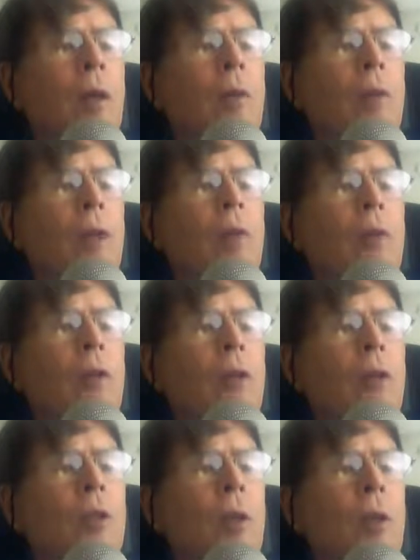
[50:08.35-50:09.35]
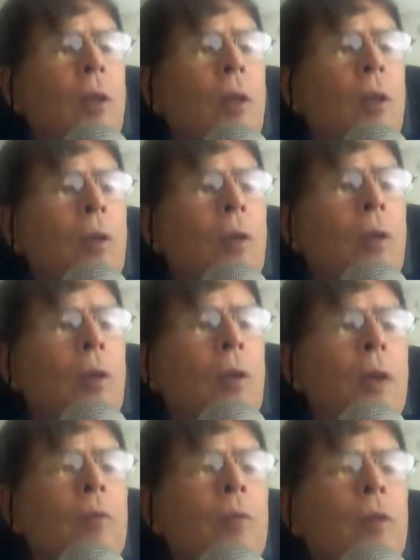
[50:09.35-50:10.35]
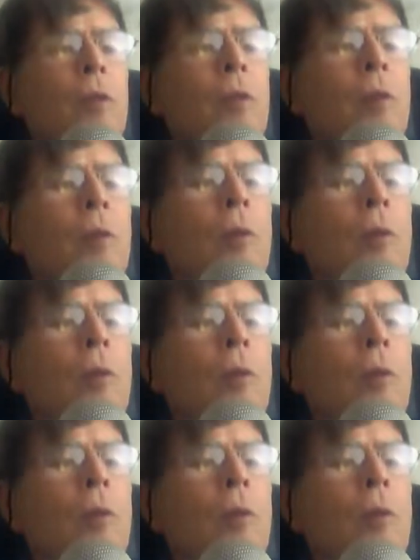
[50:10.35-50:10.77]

They exist but are purely beneficial.